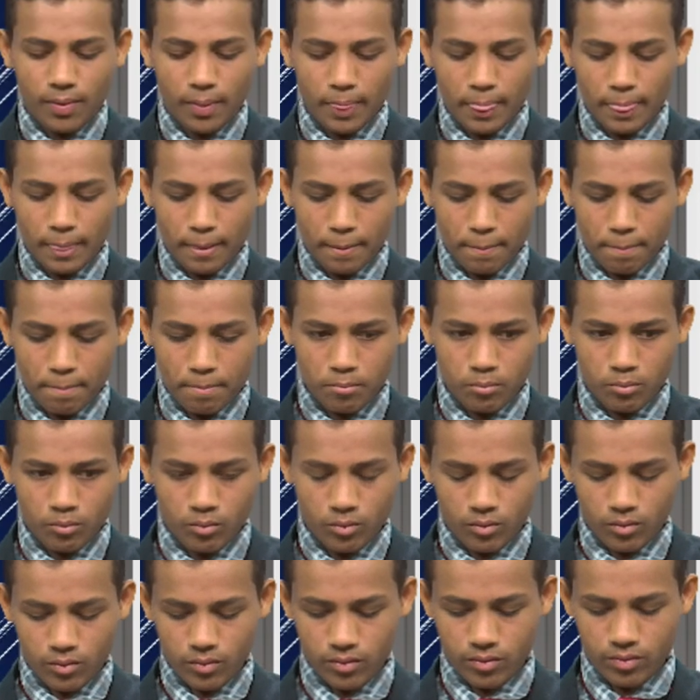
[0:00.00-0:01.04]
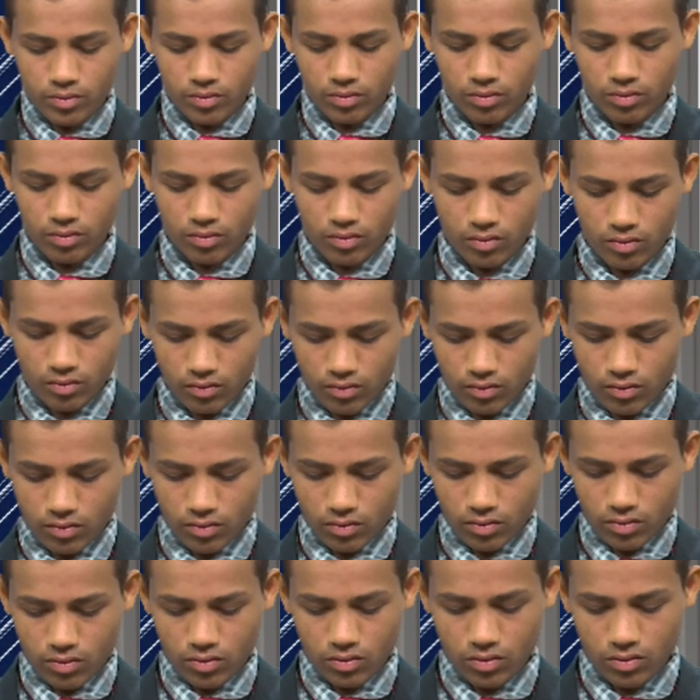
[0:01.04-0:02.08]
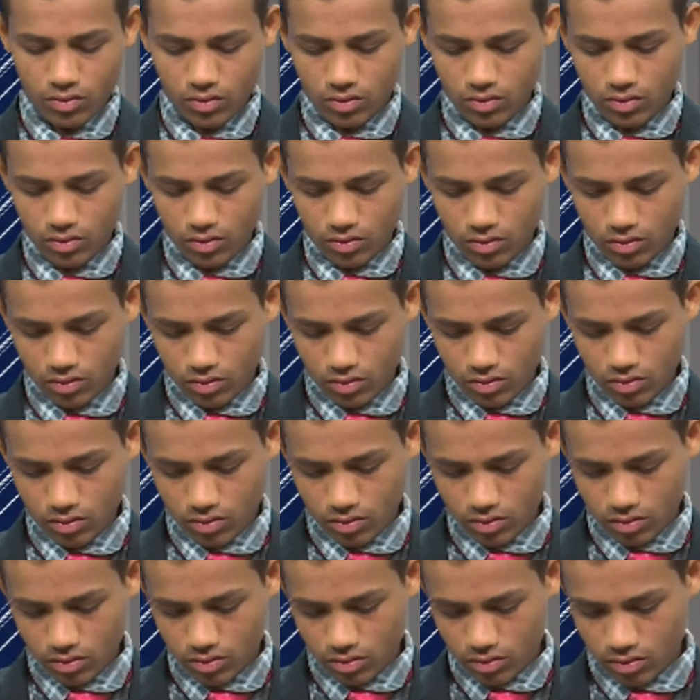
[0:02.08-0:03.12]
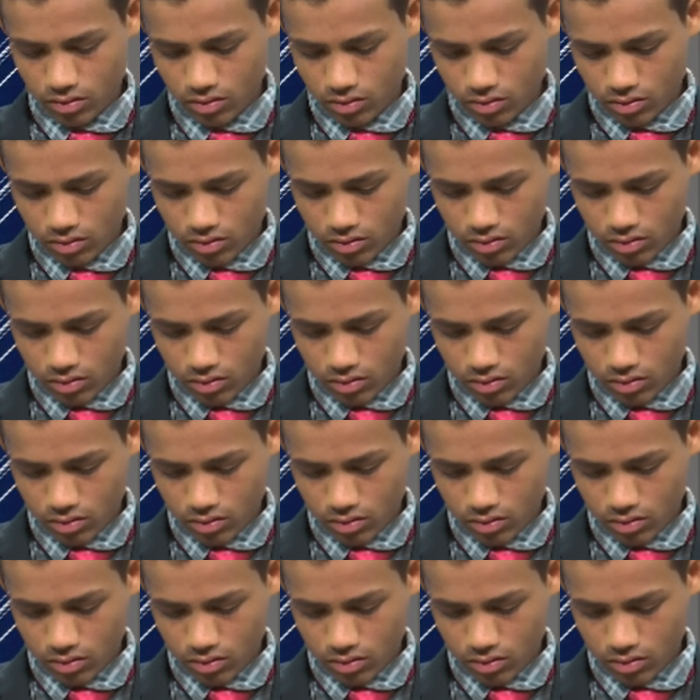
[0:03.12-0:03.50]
(no one is talking)